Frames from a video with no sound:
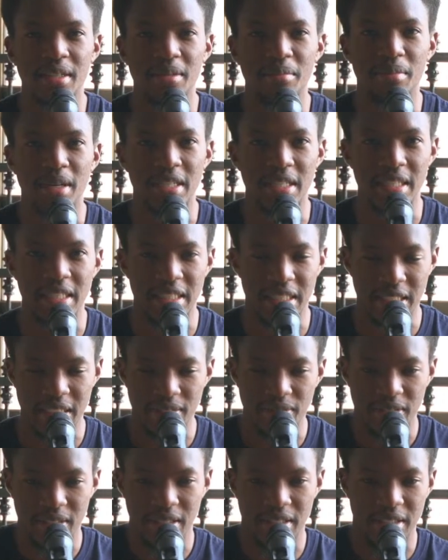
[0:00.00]
but he
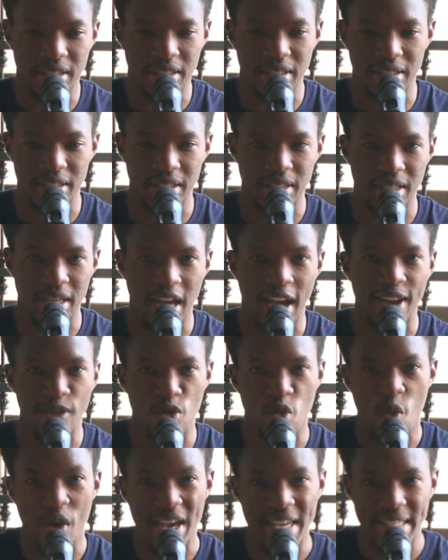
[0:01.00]
sifts and
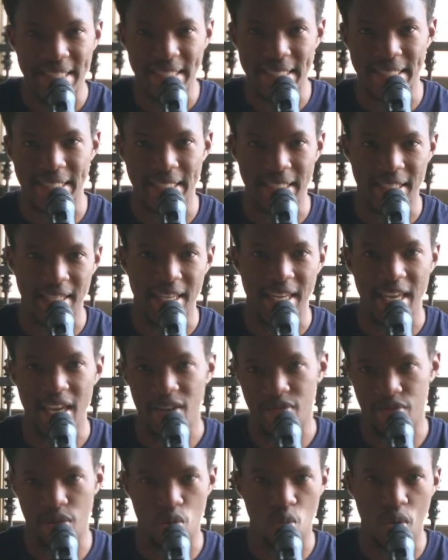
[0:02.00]
weighs
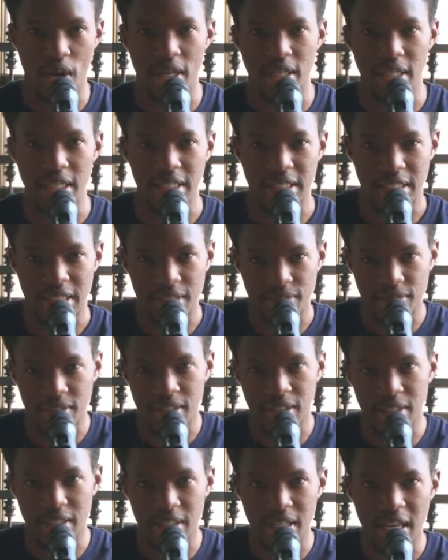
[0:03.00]
every word. He
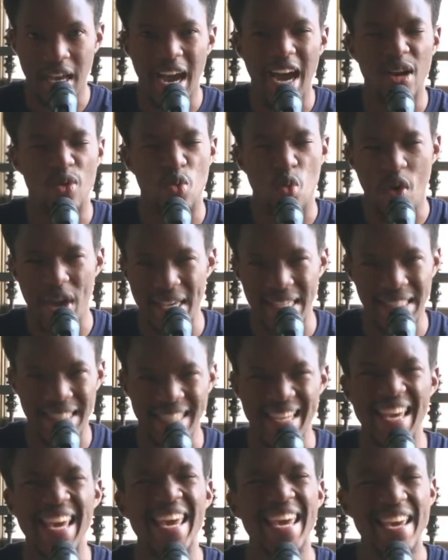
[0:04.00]
sifts and
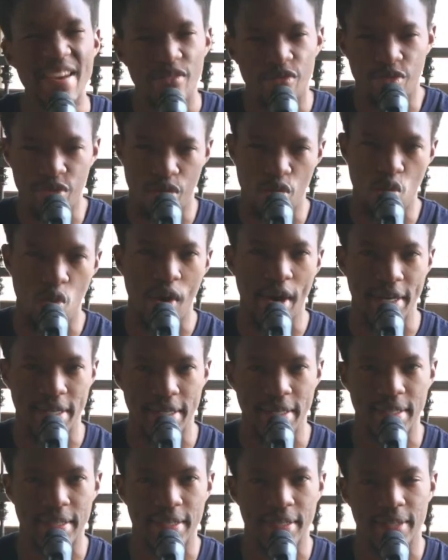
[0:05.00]
weighs every
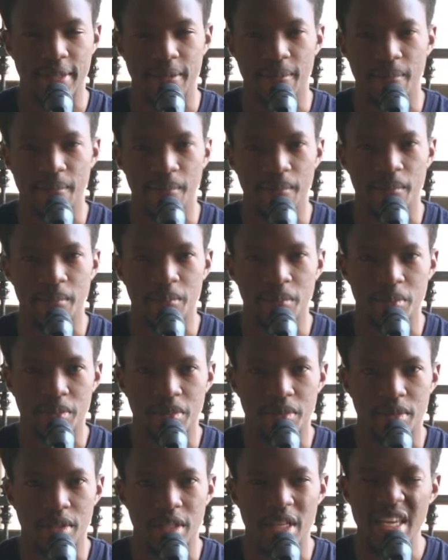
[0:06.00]
word.
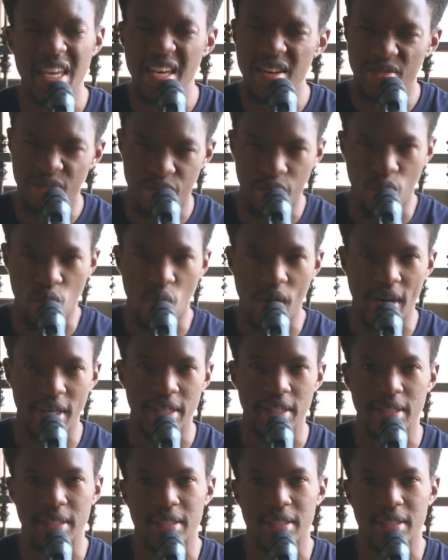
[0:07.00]
Every word.